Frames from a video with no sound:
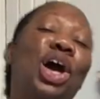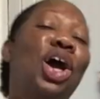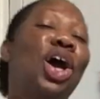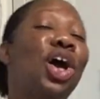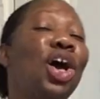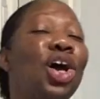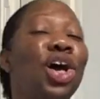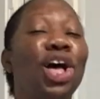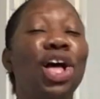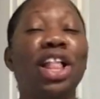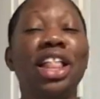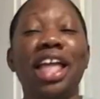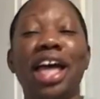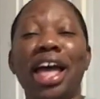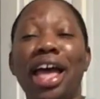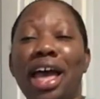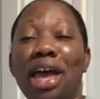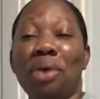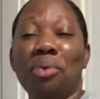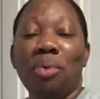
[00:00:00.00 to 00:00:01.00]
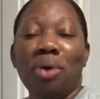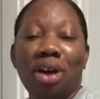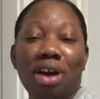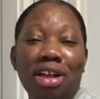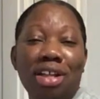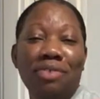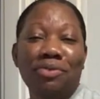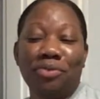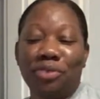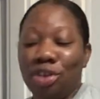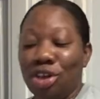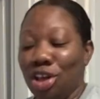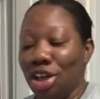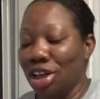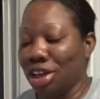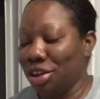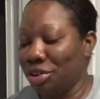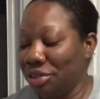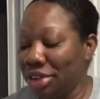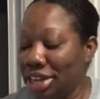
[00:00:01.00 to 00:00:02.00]
All I want for
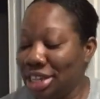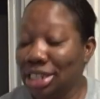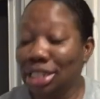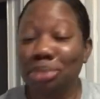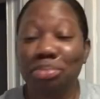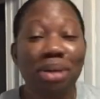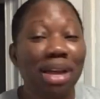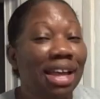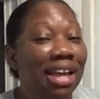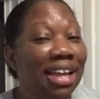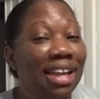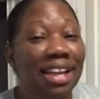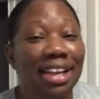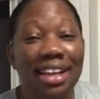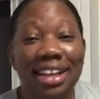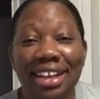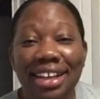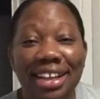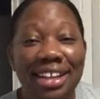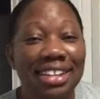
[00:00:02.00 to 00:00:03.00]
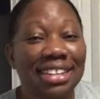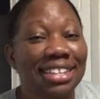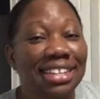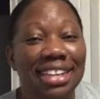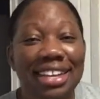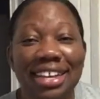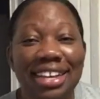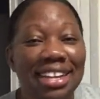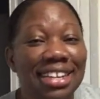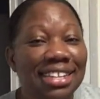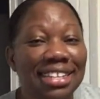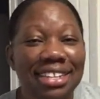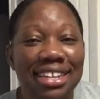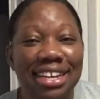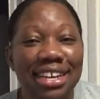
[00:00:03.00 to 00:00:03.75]
Christmas is you.